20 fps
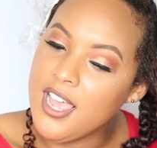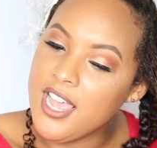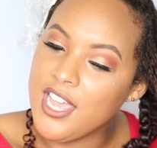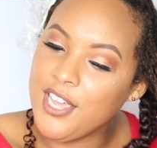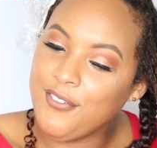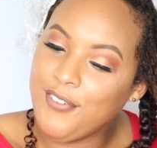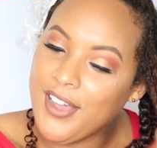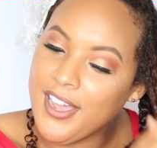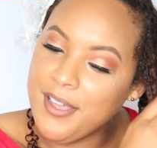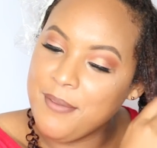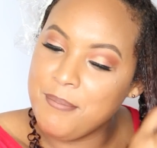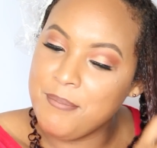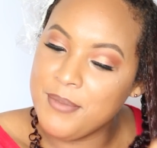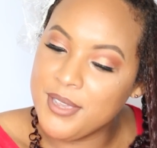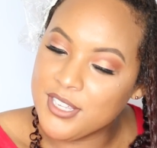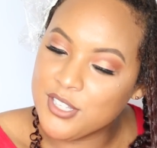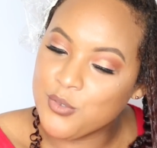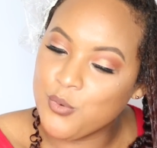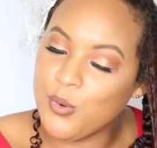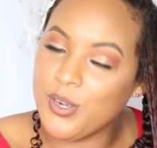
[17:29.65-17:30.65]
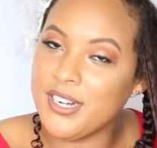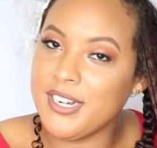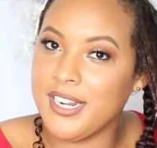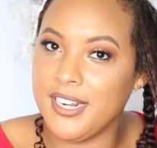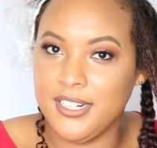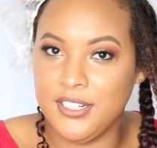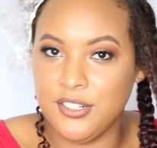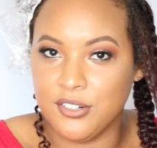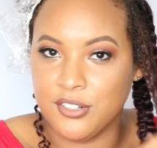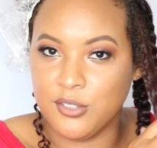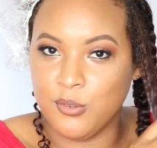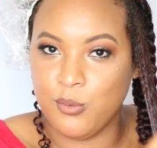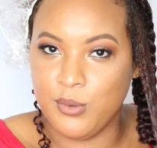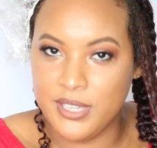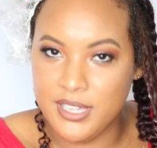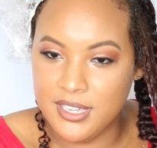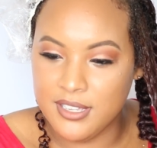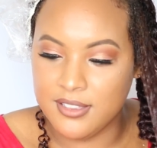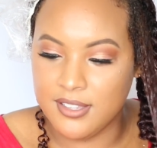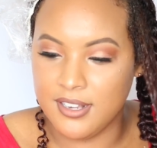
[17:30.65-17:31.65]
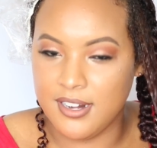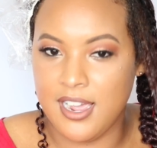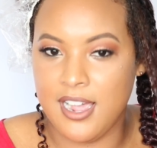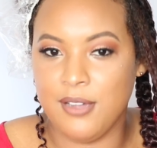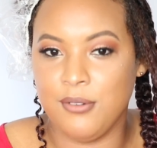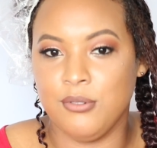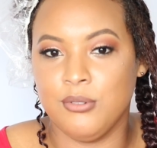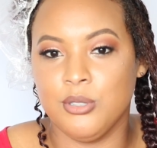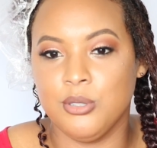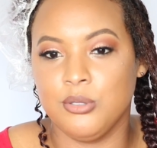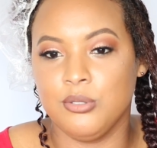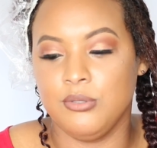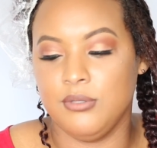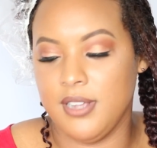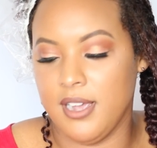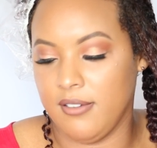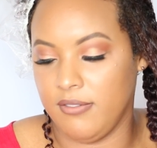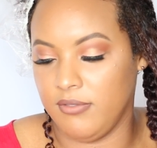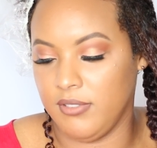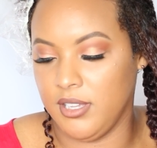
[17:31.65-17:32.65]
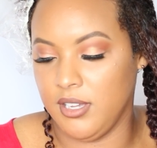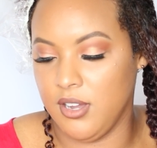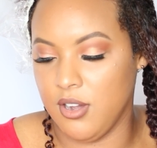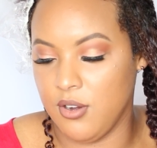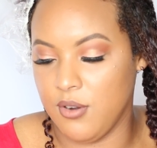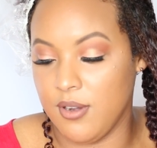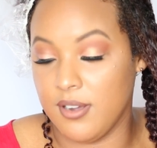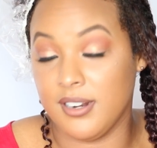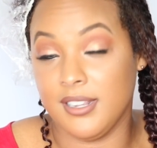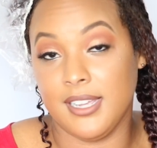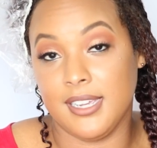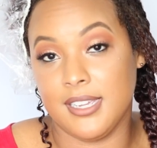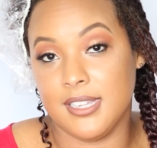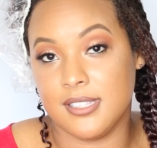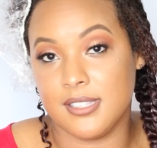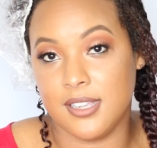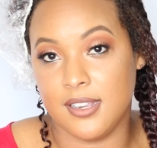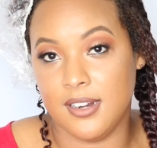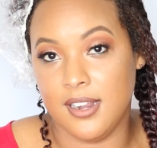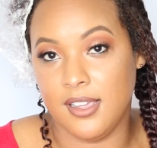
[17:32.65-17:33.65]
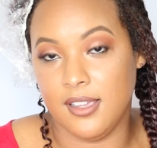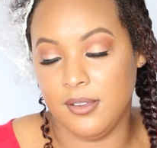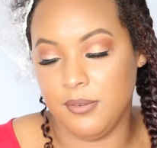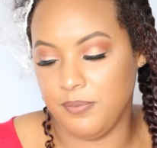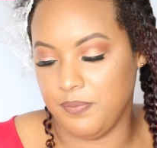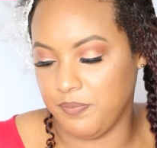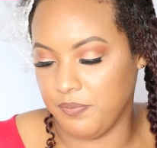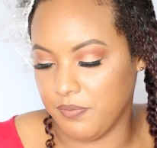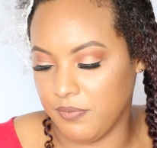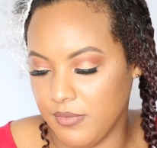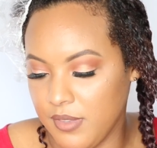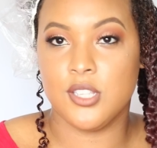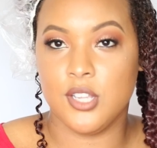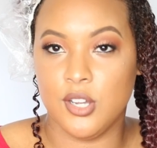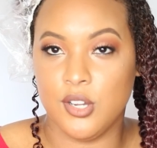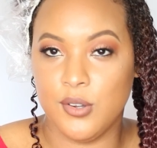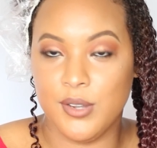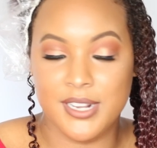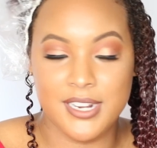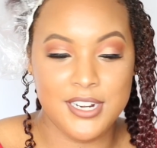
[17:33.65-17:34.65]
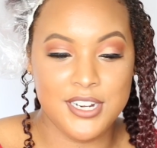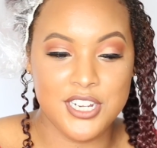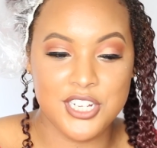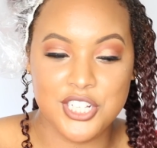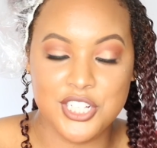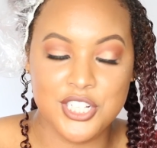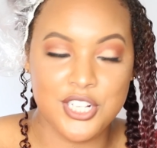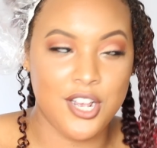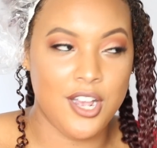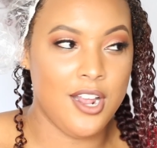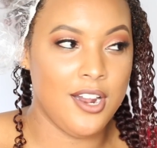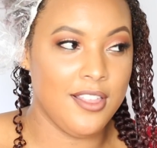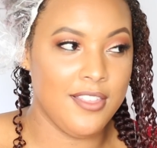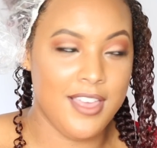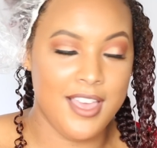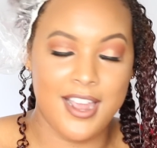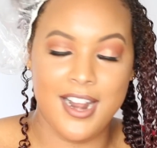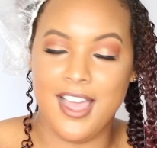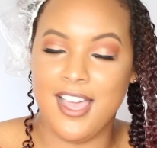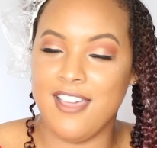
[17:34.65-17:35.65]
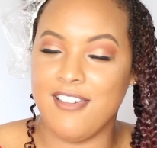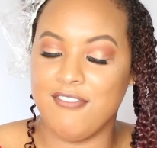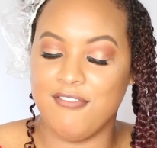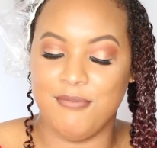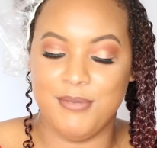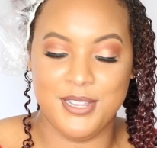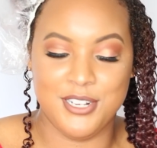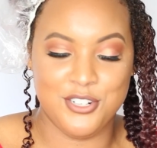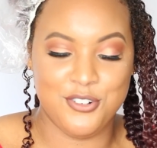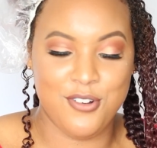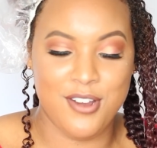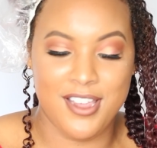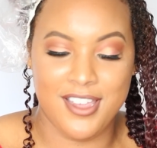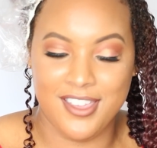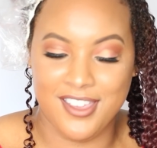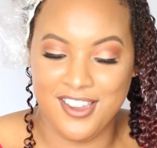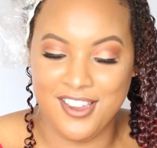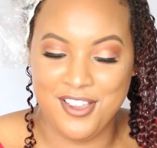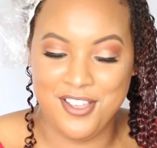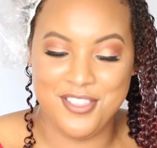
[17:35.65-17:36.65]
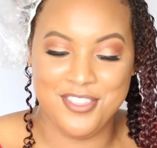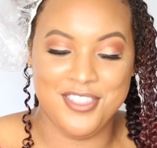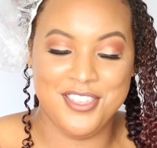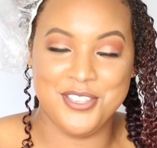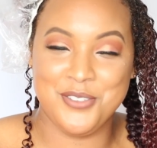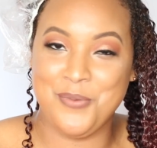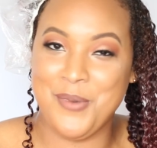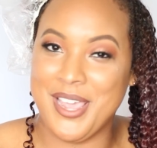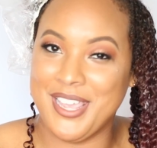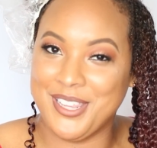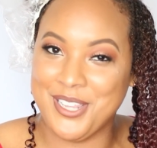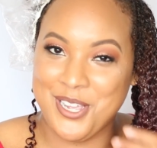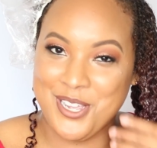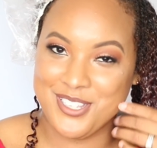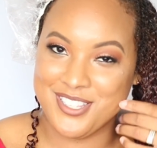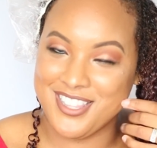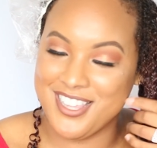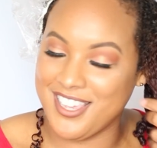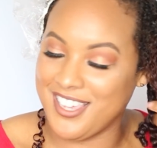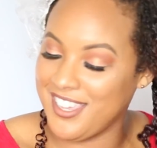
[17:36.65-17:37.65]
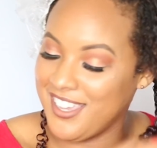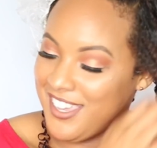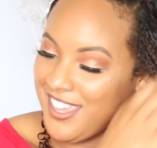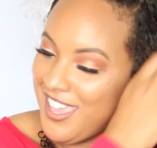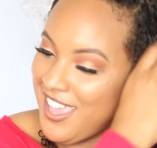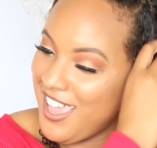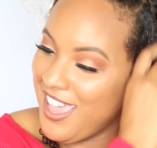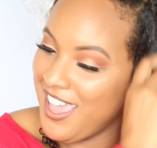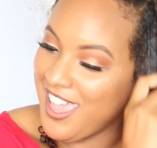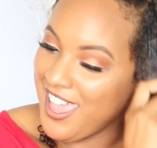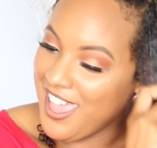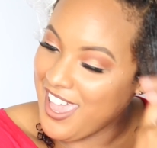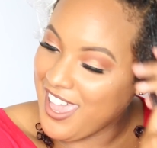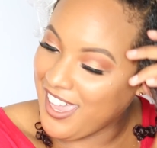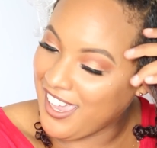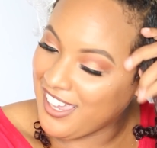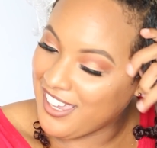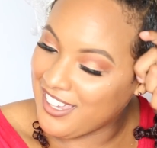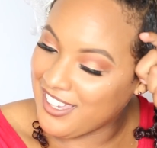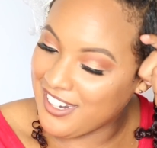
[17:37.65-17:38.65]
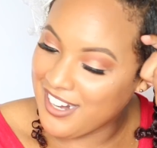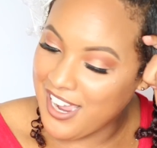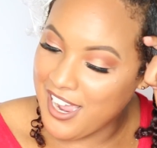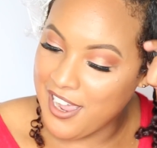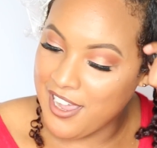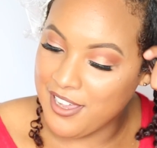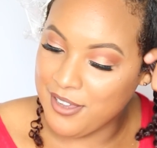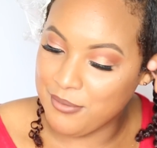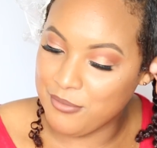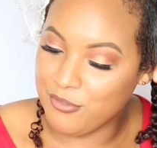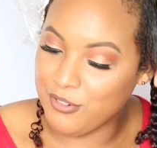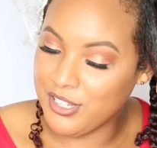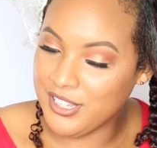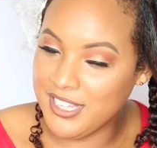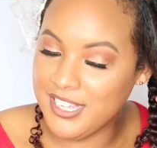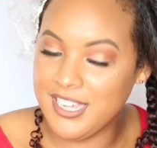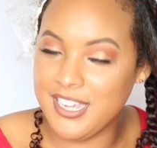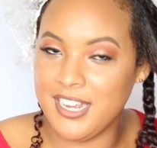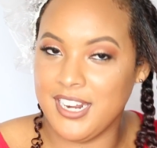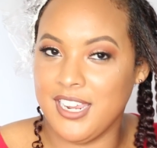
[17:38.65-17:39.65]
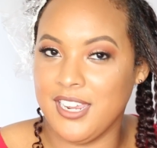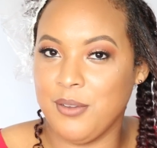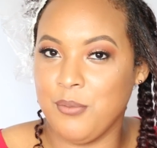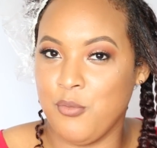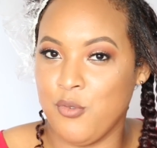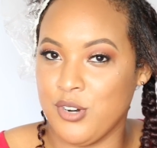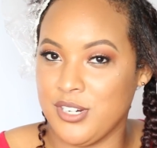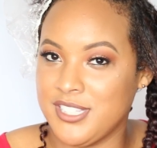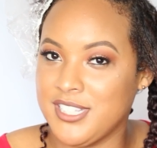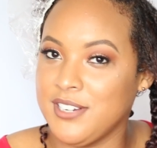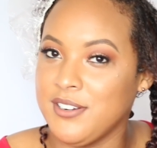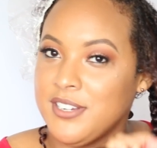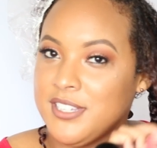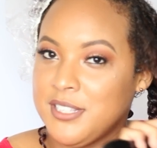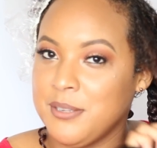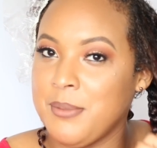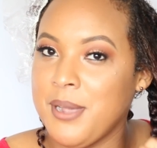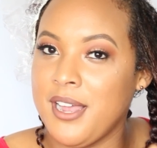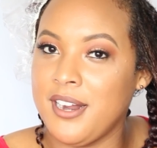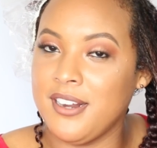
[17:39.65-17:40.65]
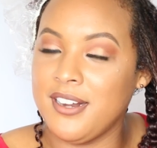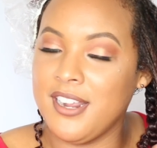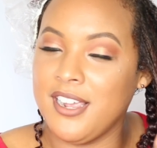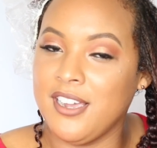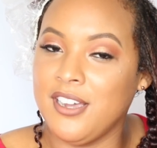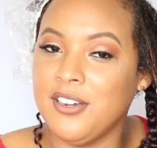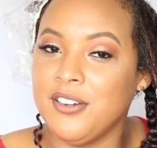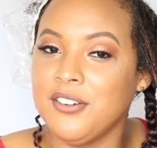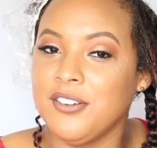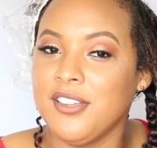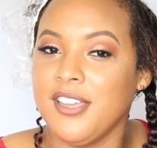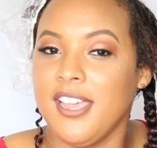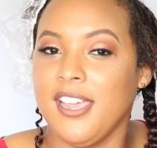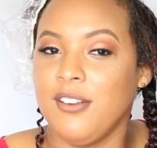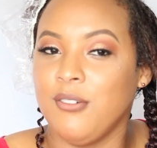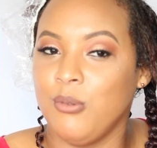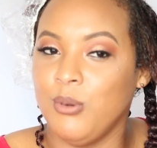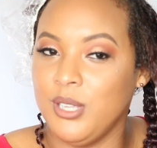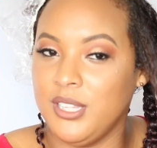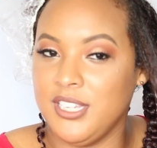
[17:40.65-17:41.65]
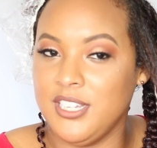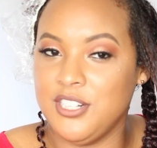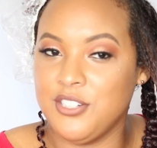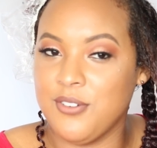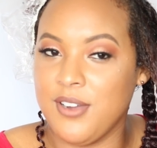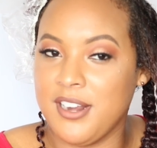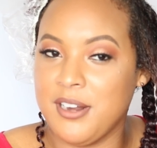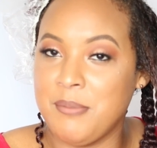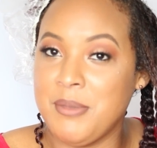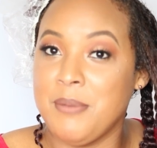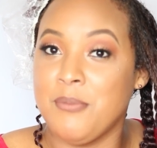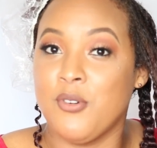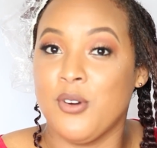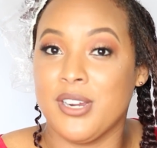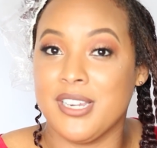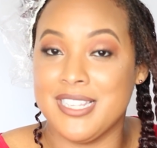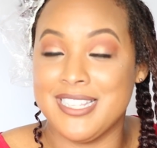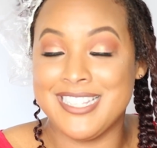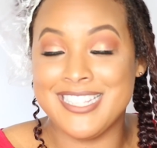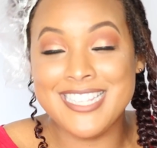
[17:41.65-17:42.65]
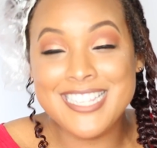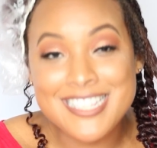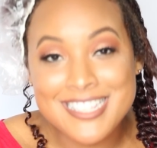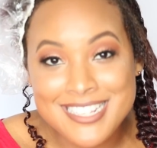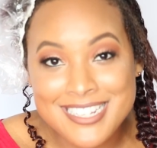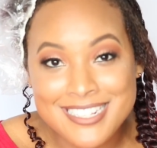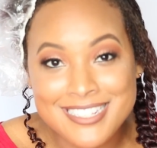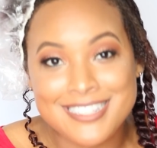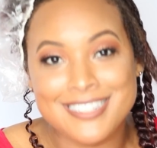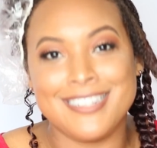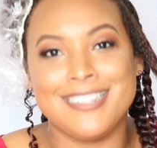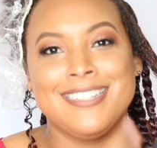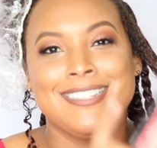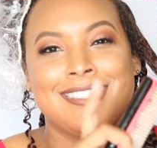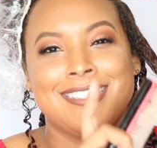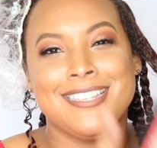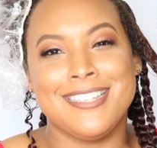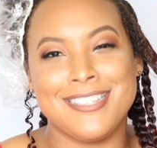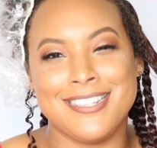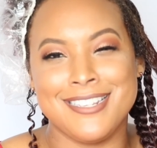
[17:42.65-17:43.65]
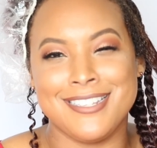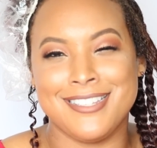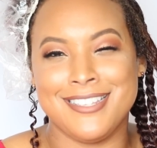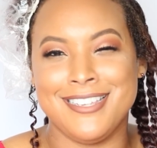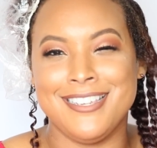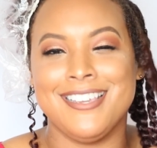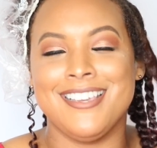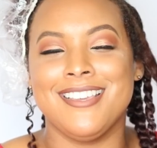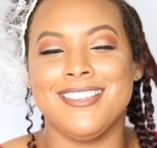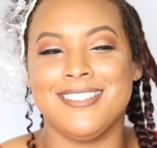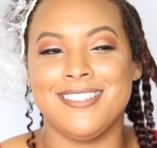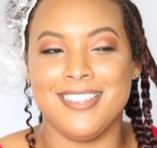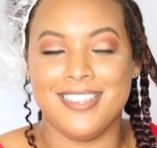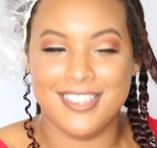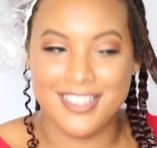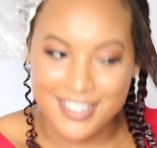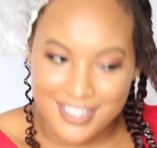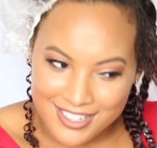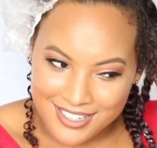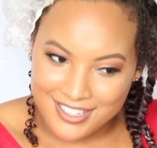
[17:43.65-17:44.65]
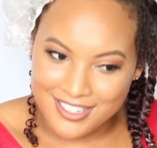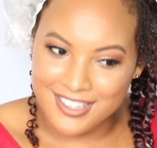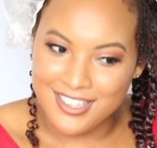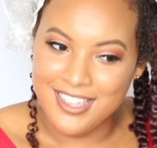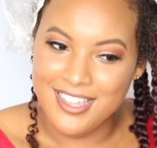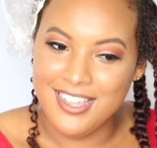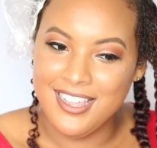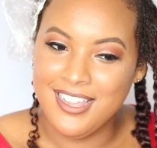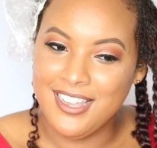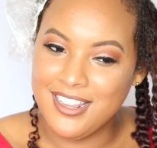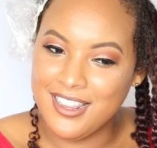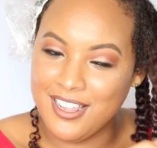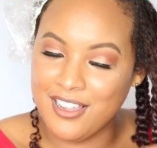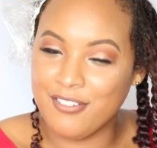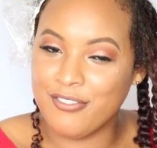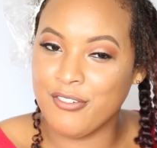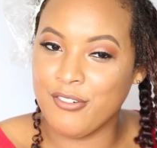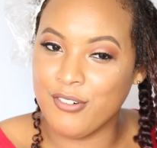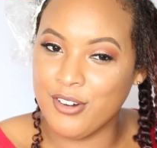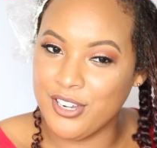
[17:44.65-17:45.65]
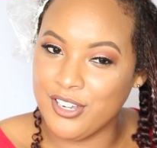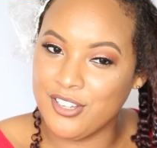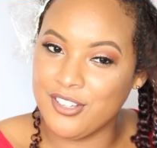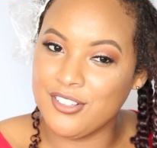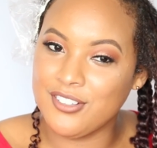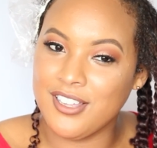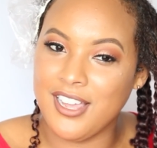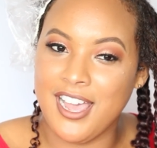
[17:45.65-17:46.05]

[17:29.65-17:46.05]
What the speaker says: If I miss one day during the week, then I will definitely go on like a Sunday. So in addition to all of that, I've been trying this weight loss thing, and I am really getting more serious about it now and really trying to be more consistent. Consistency is the key, like for real.